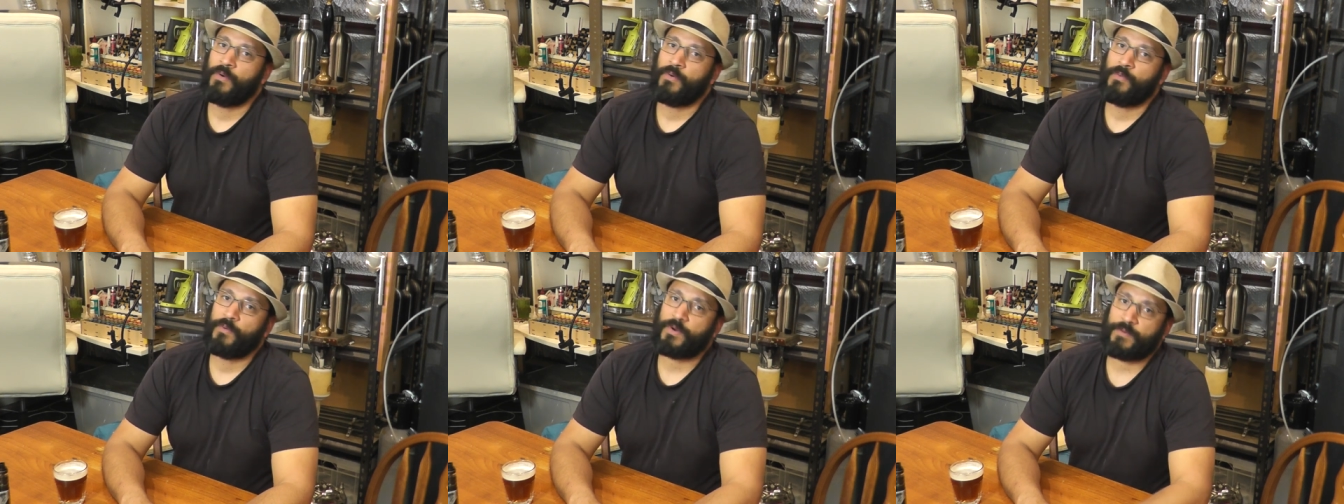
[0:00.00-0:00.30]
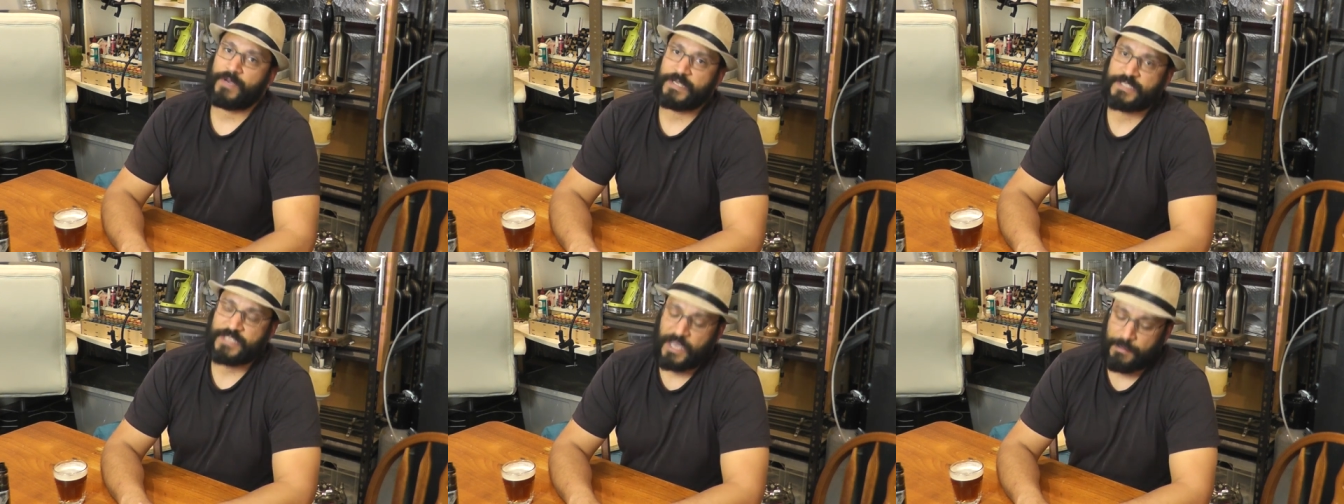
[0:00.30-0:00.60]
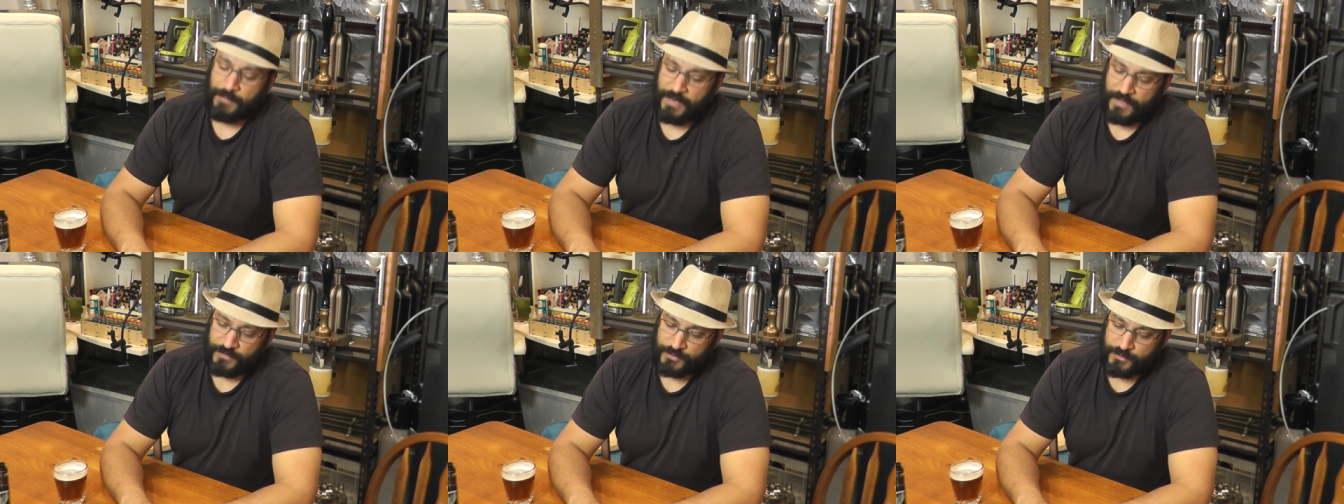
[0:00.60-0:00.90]
what do I say
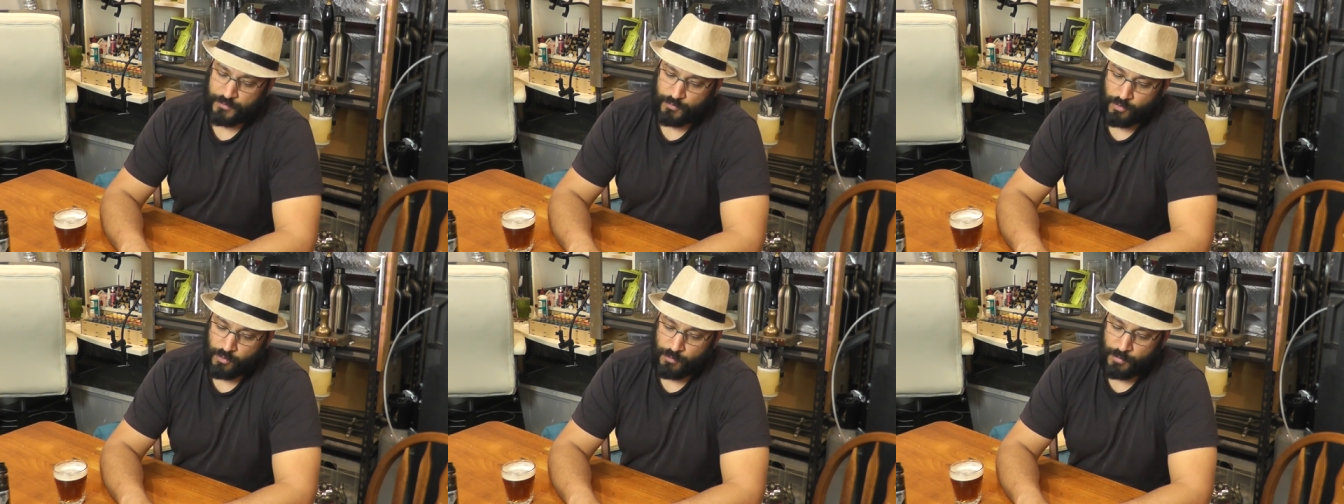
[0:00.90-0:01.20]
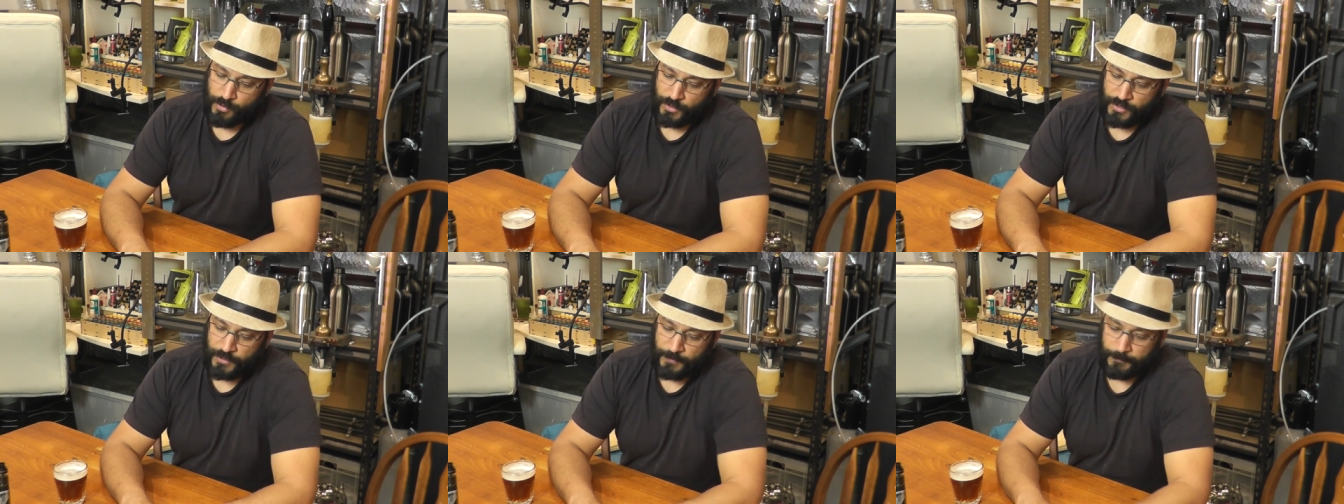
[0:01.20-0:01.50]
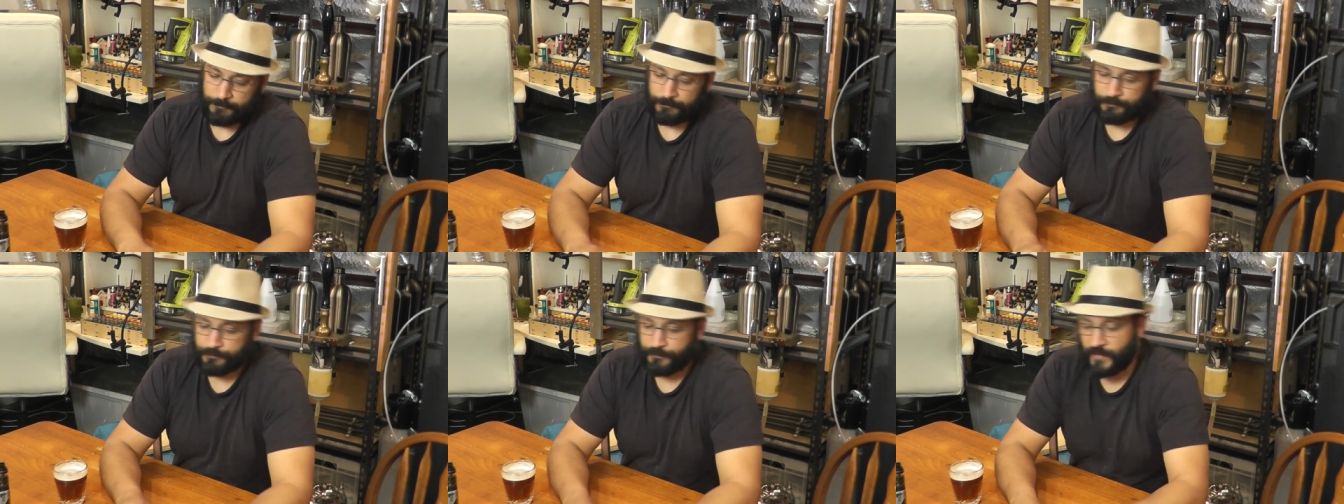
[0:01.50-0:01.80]
about this rulebook?
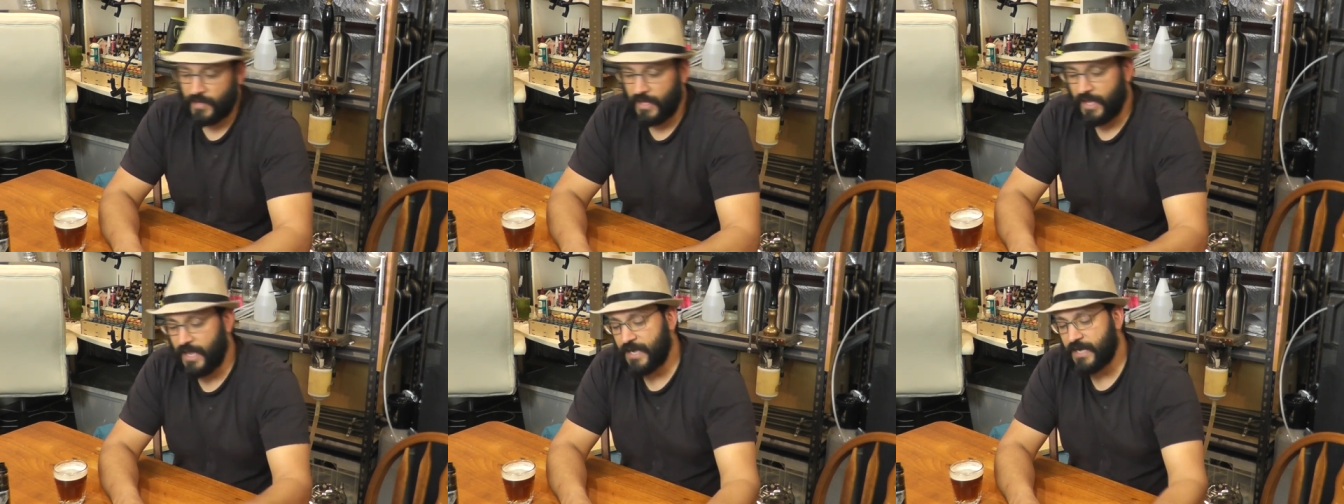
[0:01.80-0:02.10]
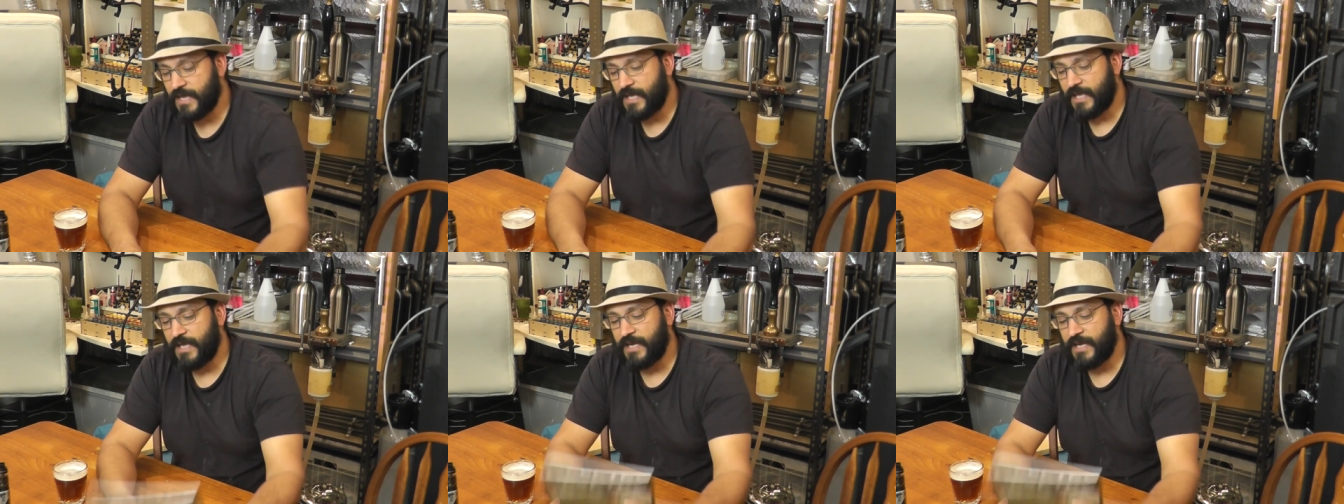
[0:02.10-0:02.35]
It,